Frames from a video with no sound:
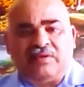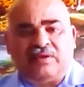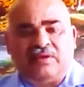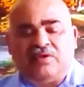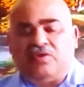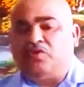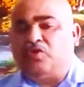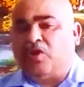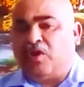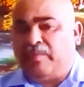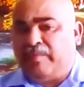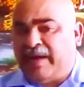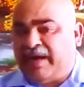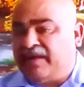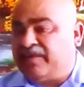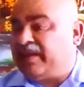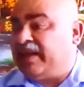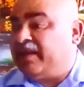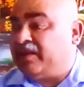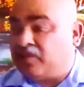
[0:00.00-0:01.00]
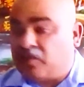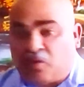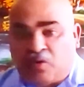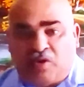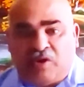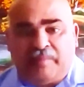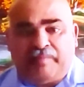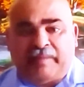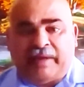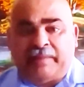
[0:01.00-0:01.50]
to torment its
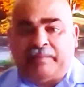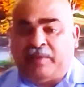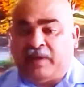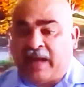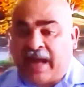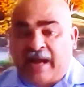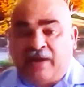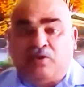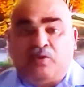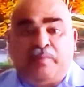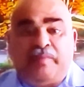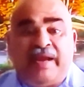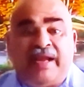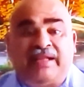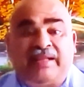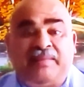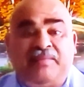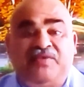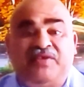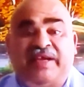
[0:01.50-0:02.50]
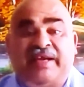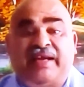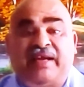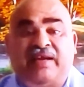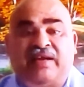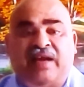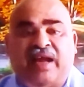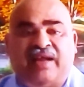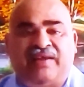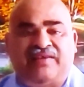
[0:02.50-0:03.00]
own people, and to make them
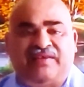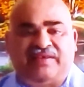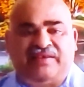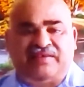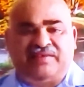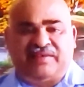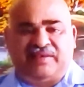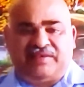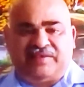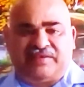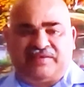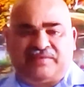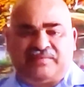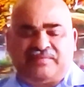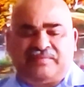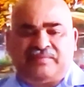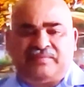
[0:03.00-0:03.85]
second-class citizens.